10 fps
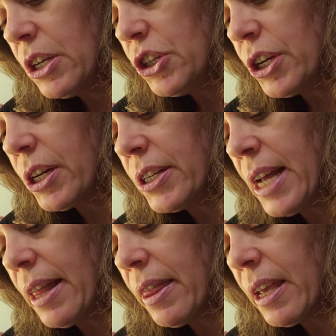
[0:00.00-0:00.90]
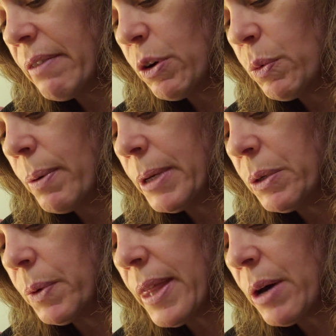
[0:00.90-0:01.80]
She could not think of a woman
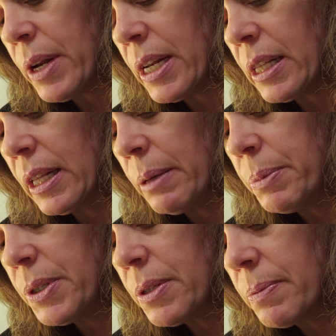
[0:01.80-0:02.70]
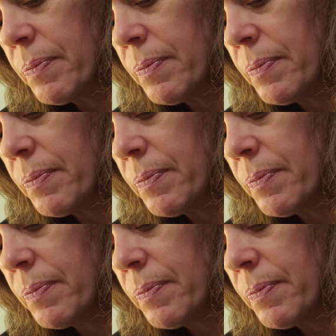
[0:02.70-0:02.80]
without any lips.